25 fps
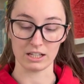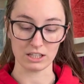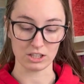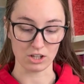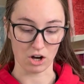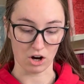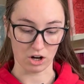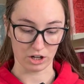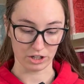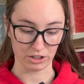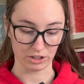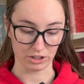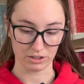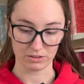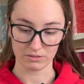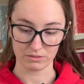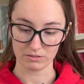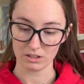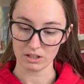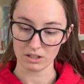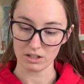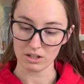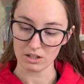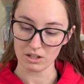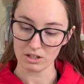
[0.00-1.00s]
a yard.
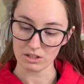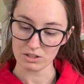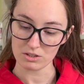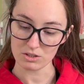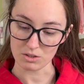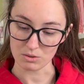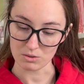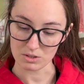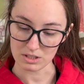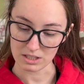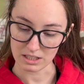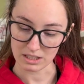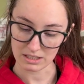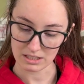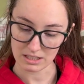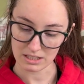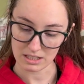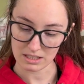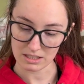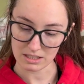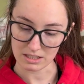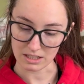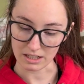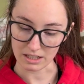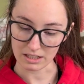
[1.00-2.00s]
So
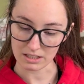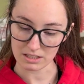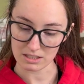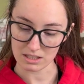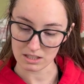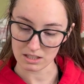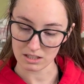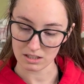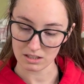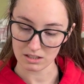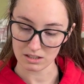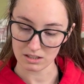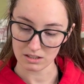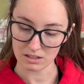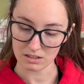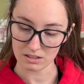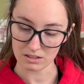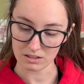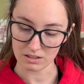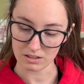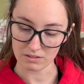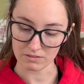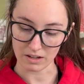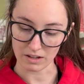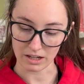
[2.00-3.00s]
66
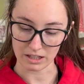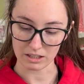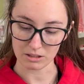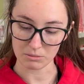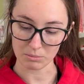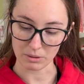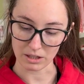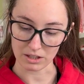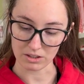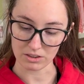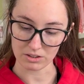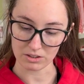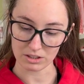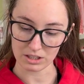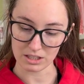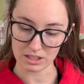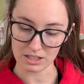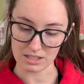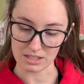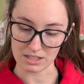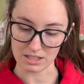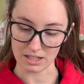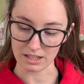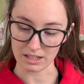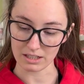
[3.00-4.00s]
divided by
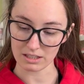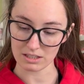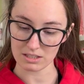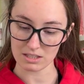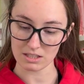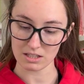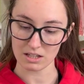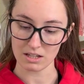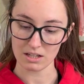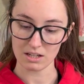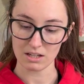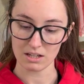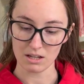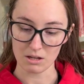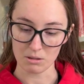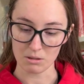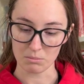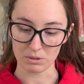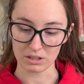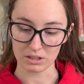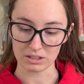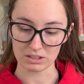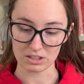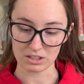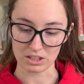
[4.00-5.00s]
36
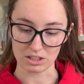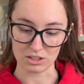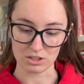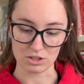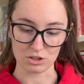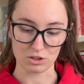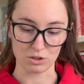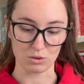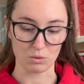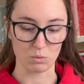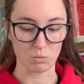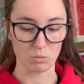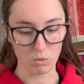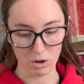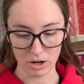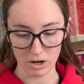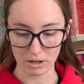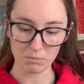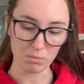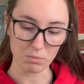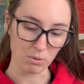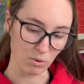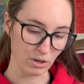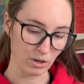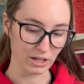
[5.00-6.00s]
brings us to
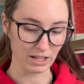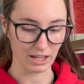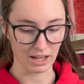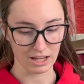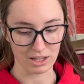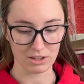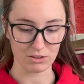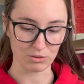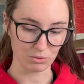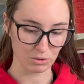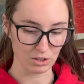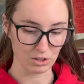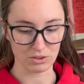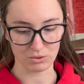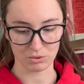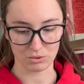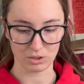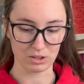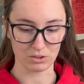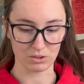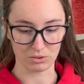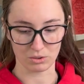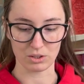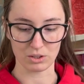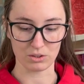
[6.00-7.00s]

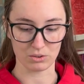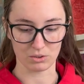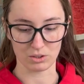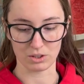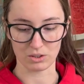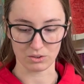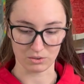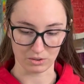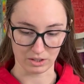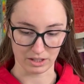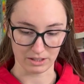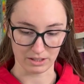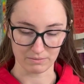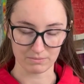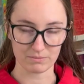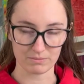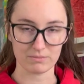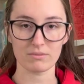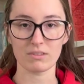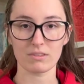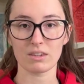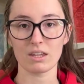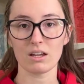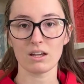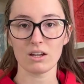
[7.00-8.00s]
1.833333.
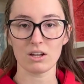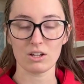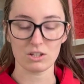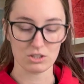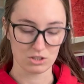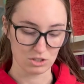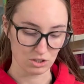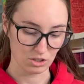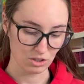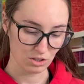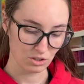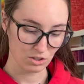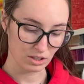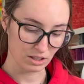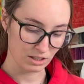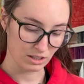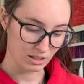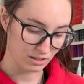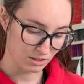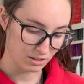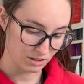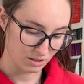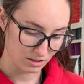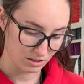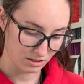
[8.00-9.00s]
So you
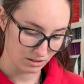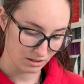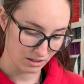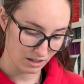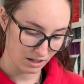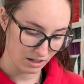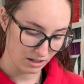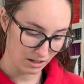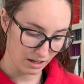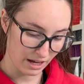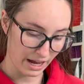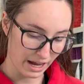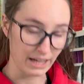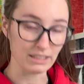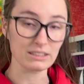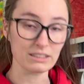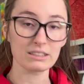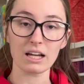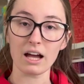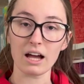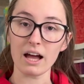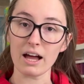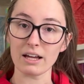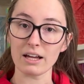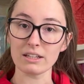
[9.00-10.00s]
can ask
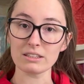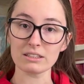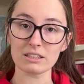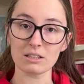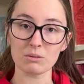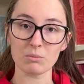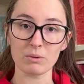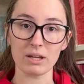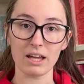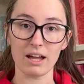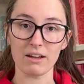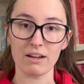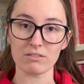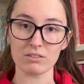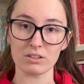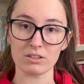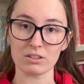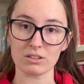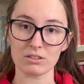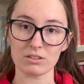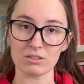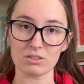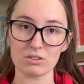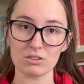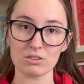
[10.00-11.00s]
us, and we have a